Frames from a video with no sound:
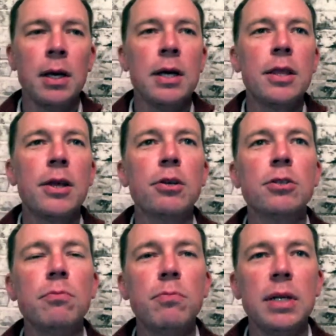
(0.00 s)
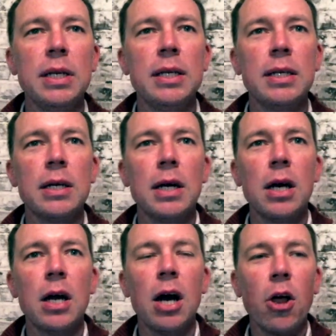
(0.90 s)
There's many
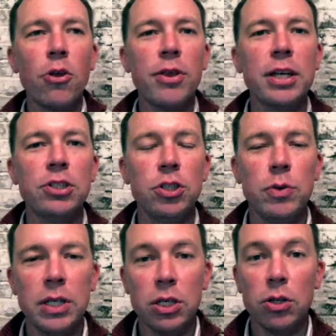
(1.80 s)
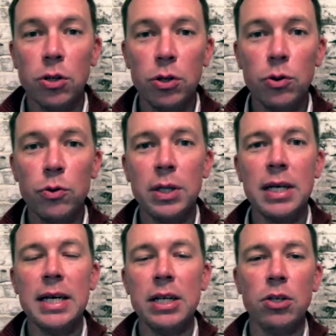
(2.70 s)
other things you can include
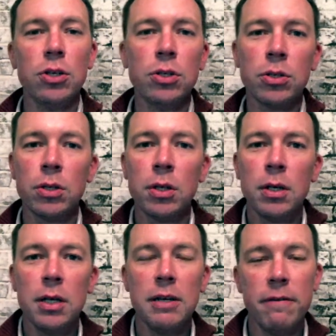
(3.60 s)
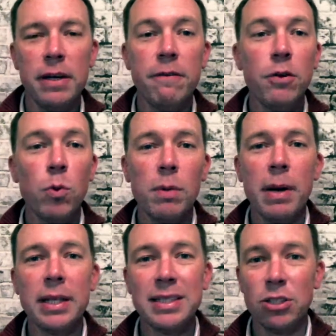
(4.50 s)
in your event. If you want to
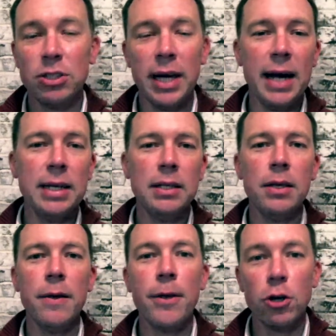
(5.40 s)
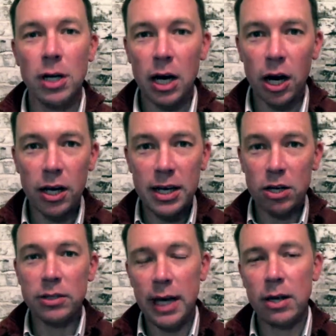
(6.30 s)
make this entertaining, there are
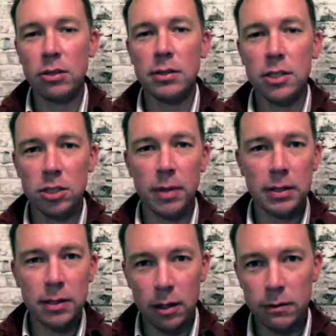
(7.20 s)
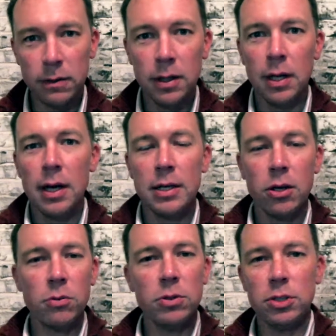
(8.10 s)
entertainers such as myself and
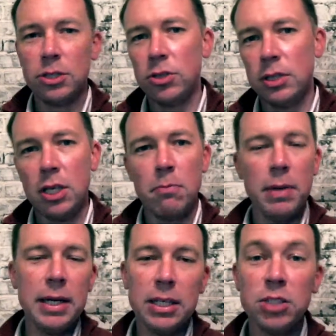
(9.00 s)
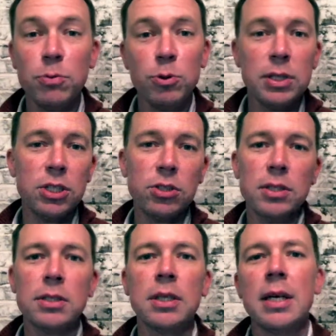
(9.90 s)
other magicians, comedians,
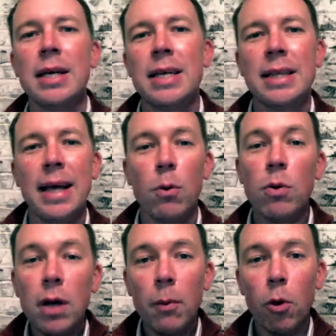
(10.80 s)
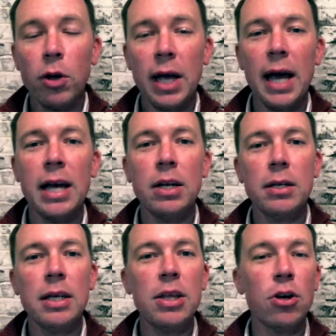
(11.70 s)
musicians that will come on and
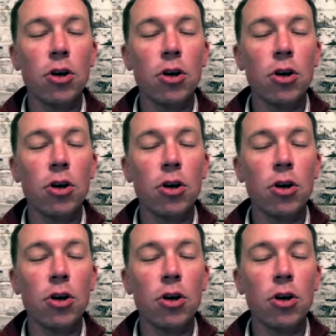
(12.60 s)
either